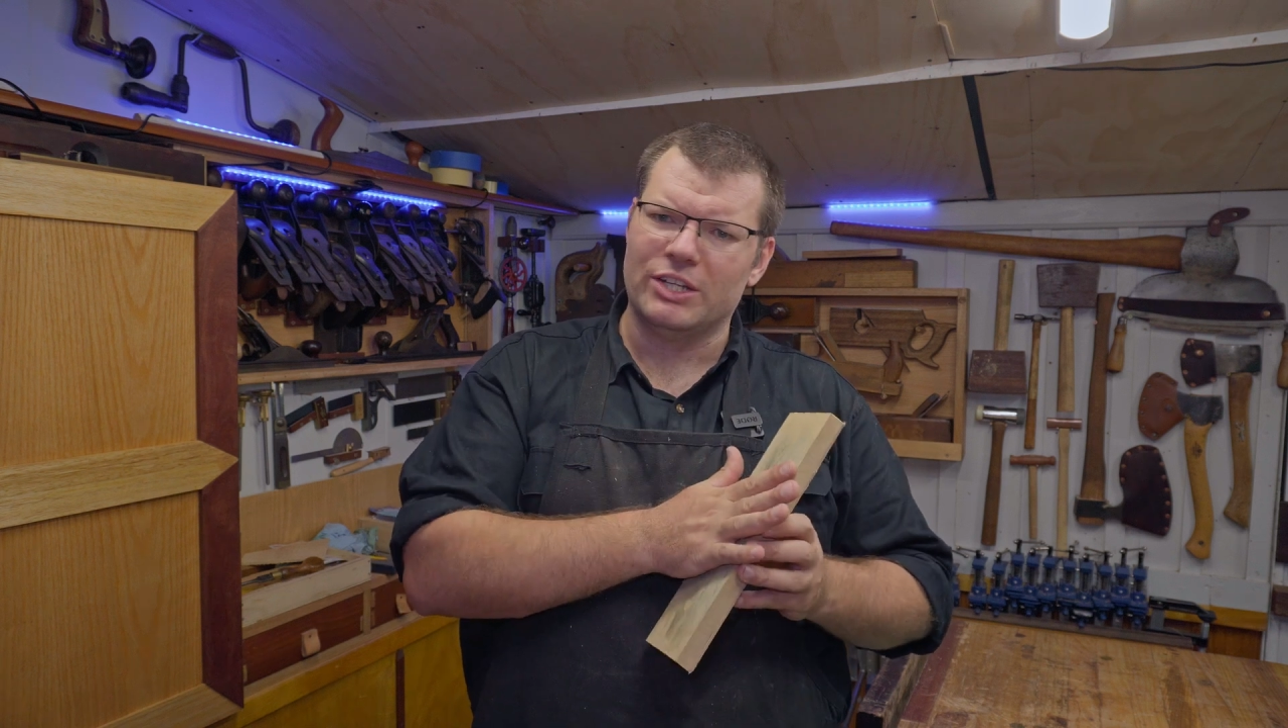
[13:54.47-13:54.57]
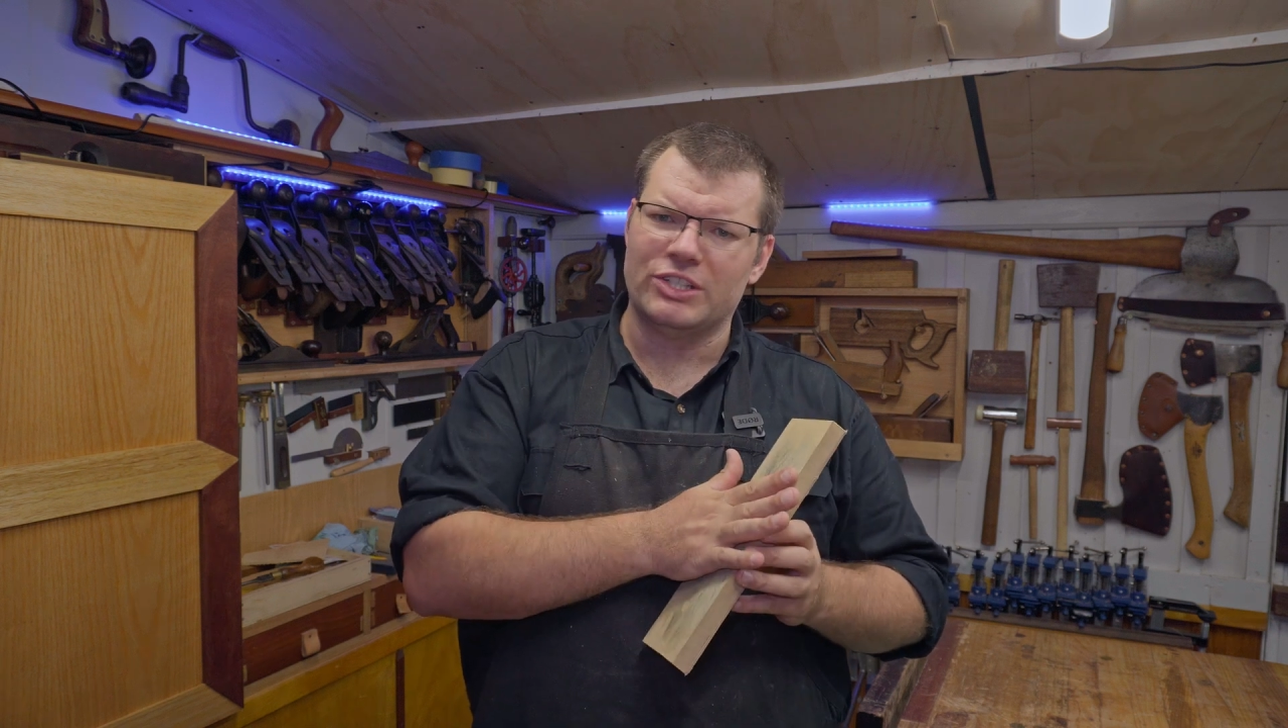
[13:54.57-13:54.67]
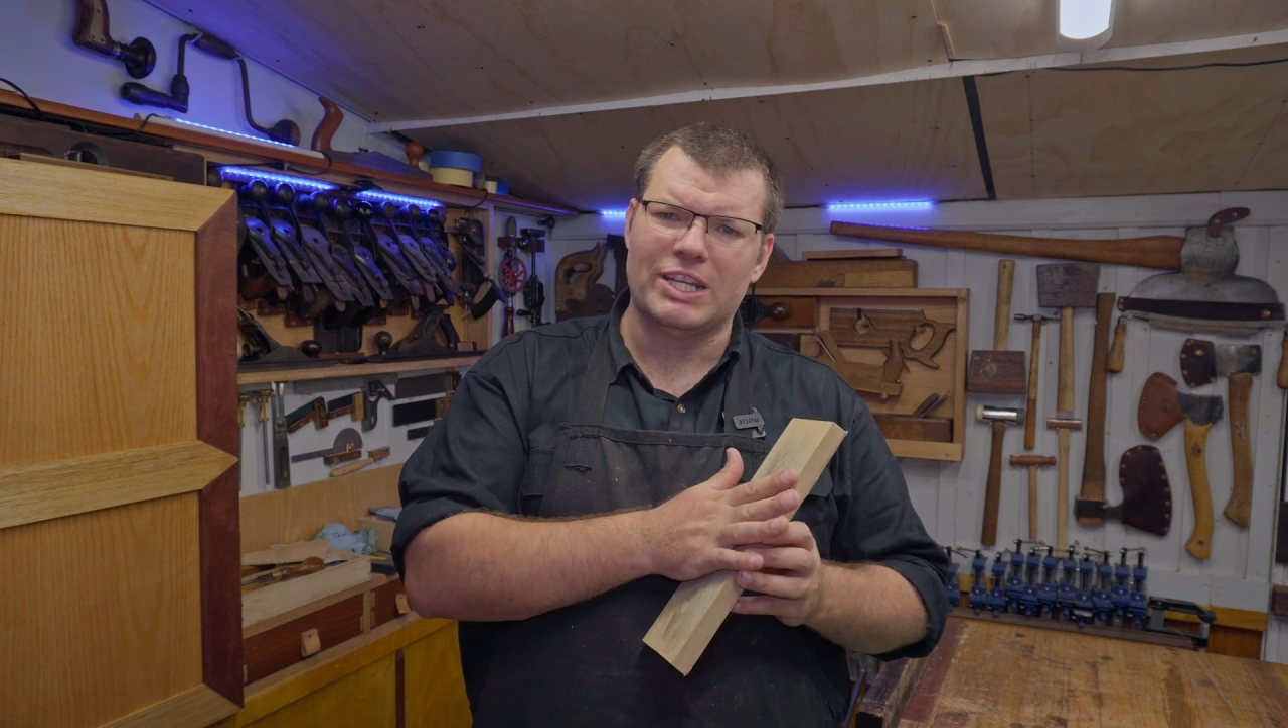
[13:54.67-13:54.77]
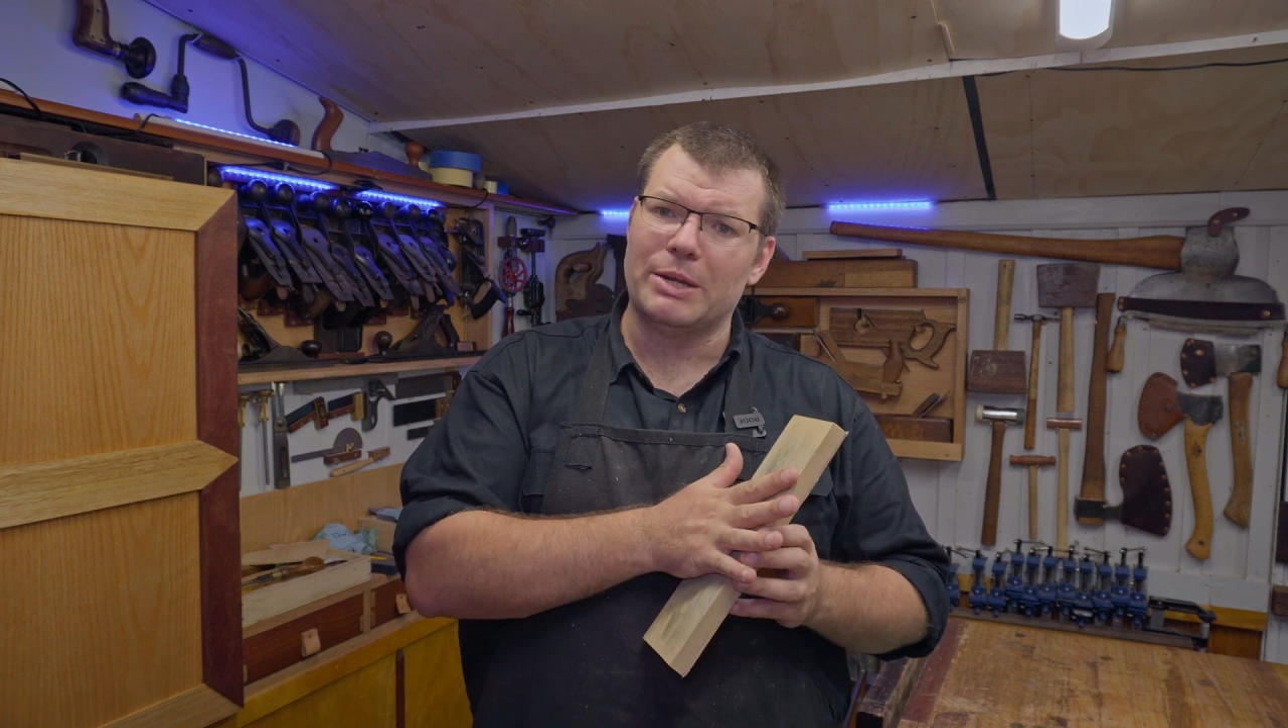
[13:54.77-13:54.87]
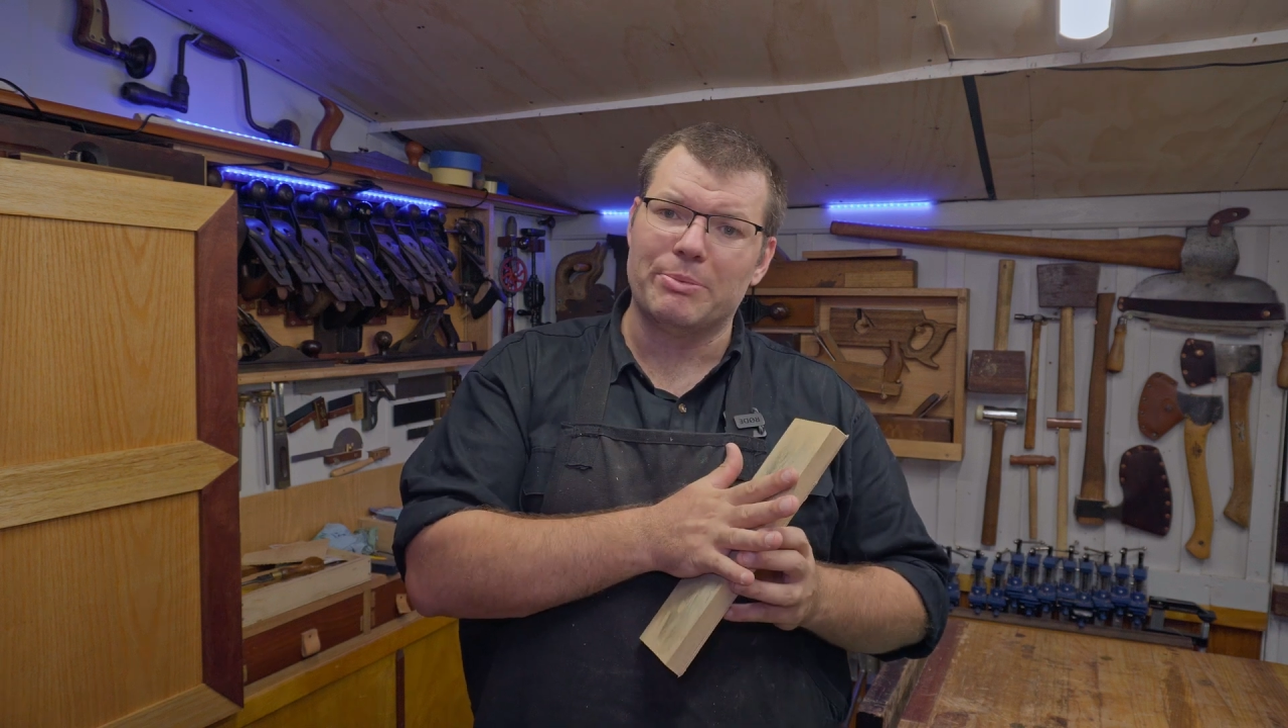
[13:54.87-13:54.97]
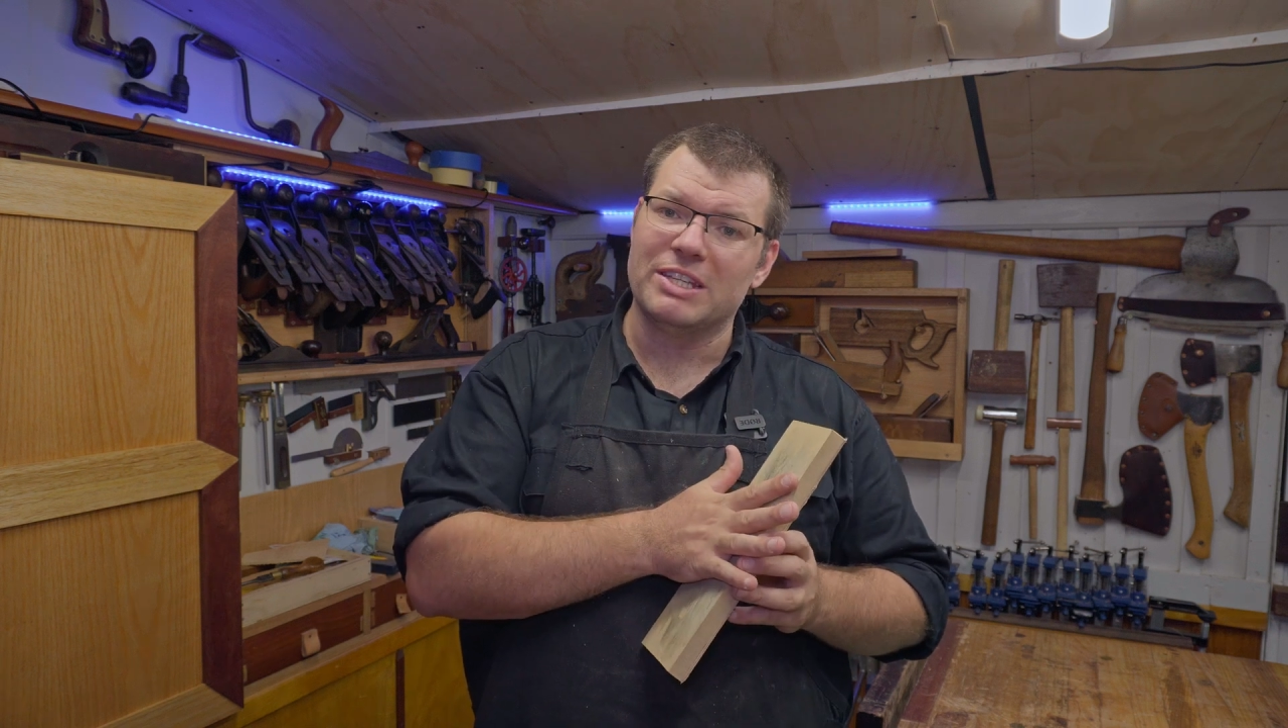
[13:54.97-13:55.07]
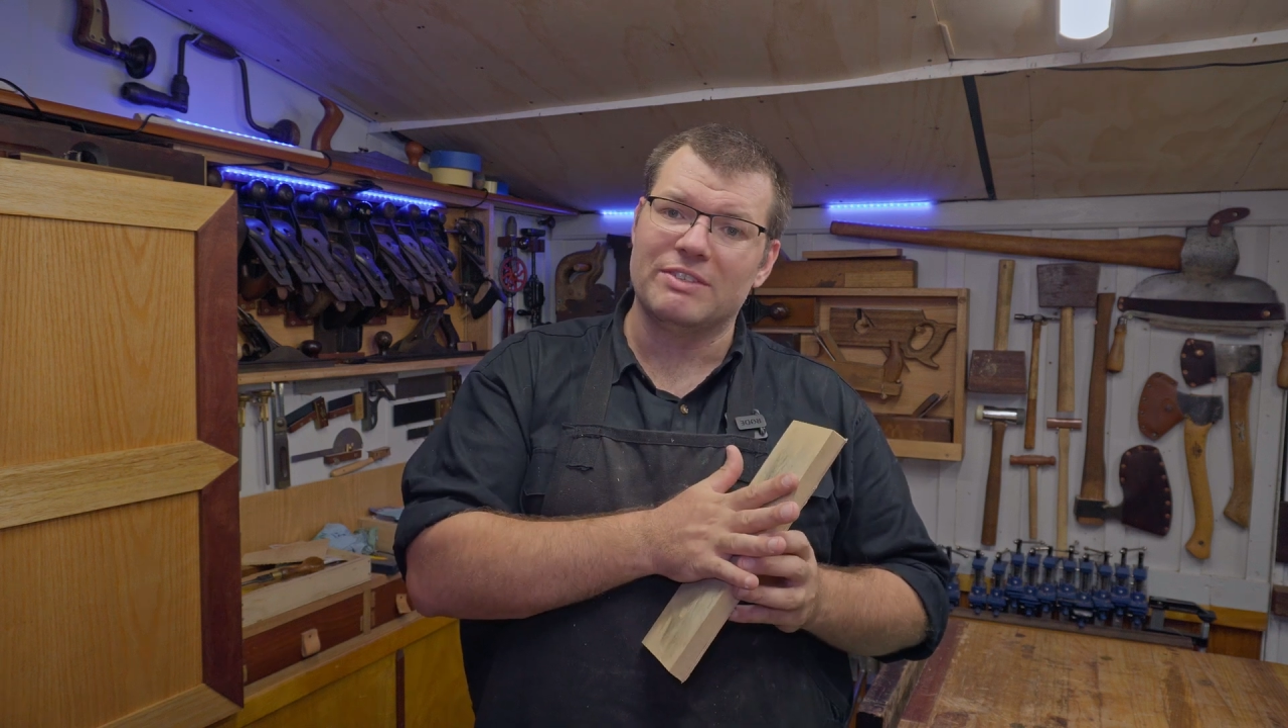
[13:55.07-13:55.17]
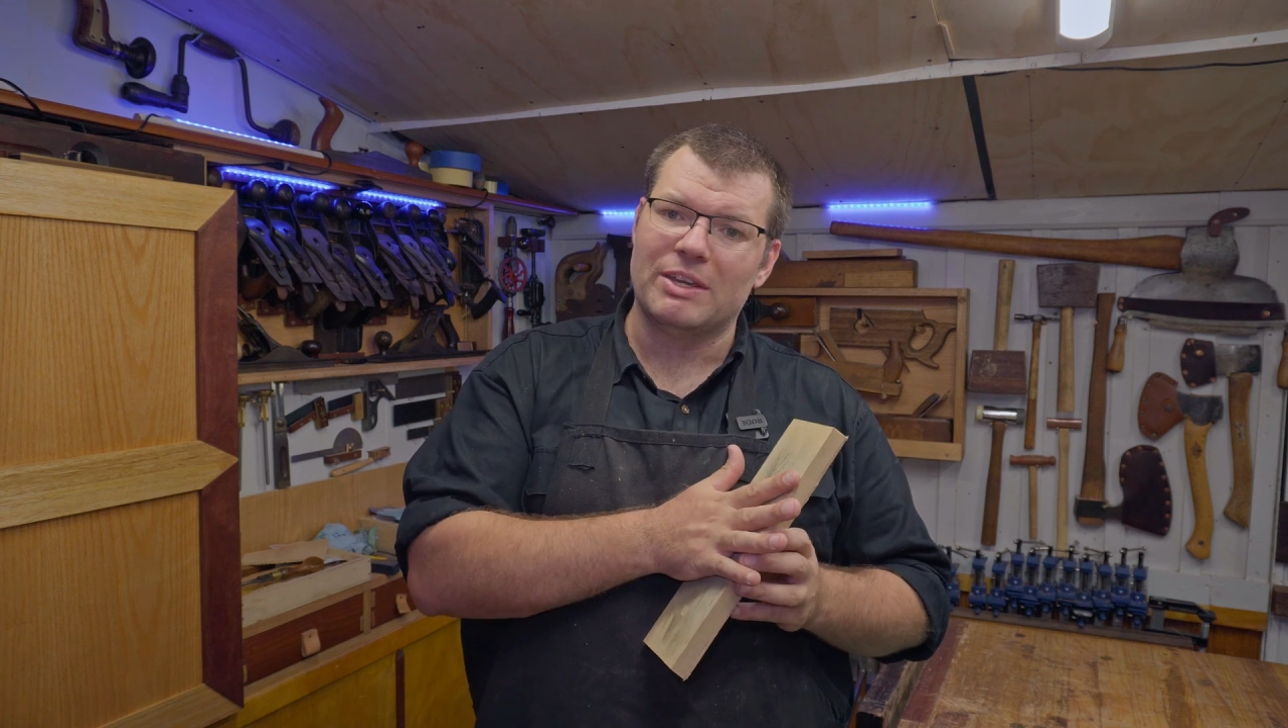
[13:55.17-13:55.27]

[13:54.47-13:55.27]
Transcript: I just had a piece